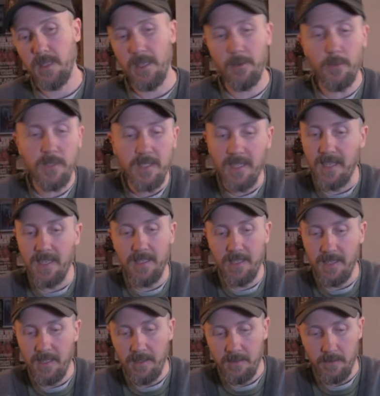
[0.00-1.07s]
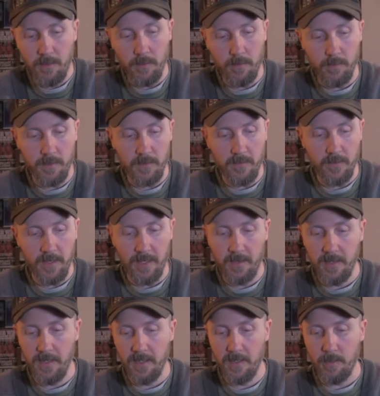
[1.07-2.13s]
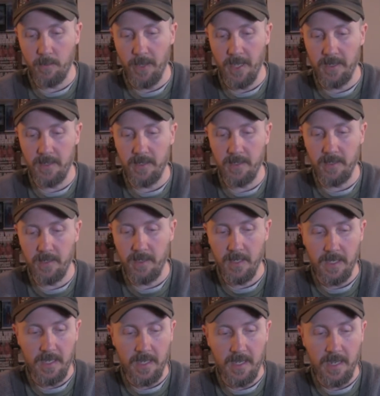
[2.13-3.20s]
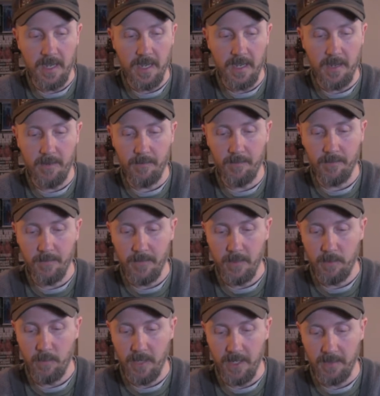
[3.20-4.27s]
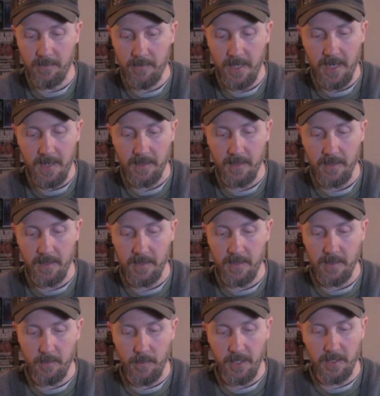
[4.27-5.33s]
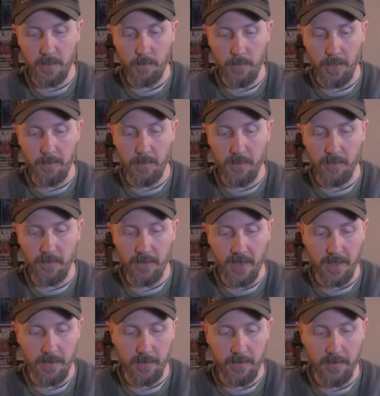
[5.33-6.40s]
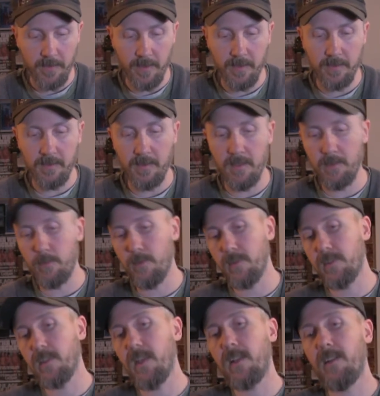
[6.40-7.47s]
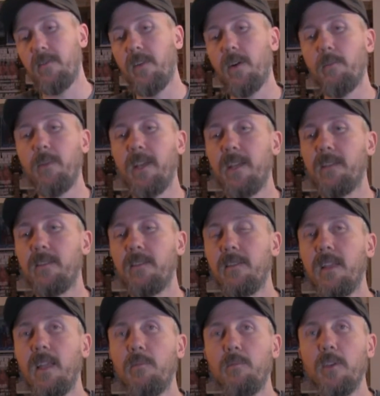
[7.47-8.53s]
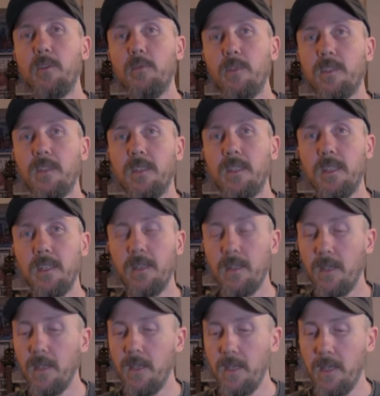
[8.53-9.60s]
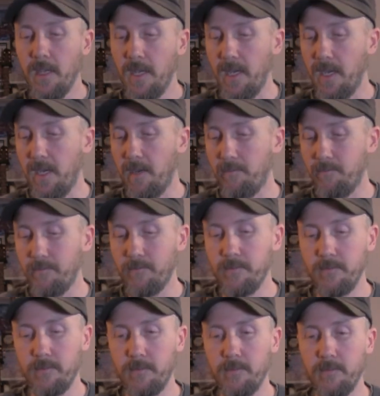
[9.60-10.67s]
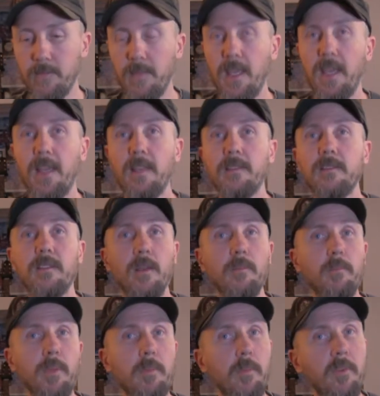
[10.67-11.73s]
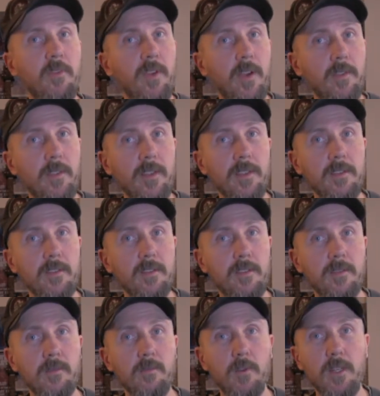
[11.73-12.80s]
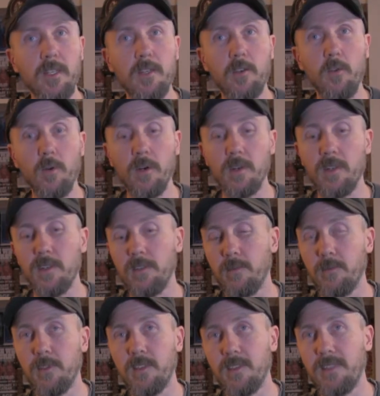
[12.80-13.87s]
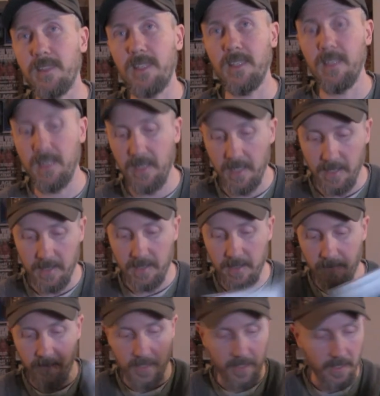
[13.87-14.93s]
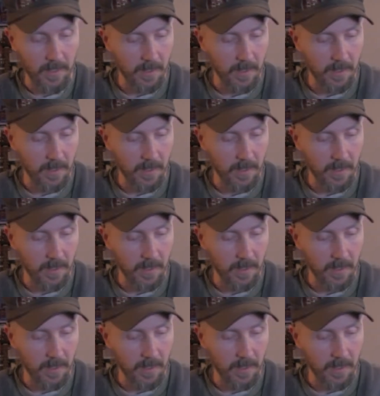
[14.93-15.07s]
was indie, so it was very independent. But yeah, a bunch of people found this. This was kind of our band's debut CD. And some people found this really cool because it was a CD and DVD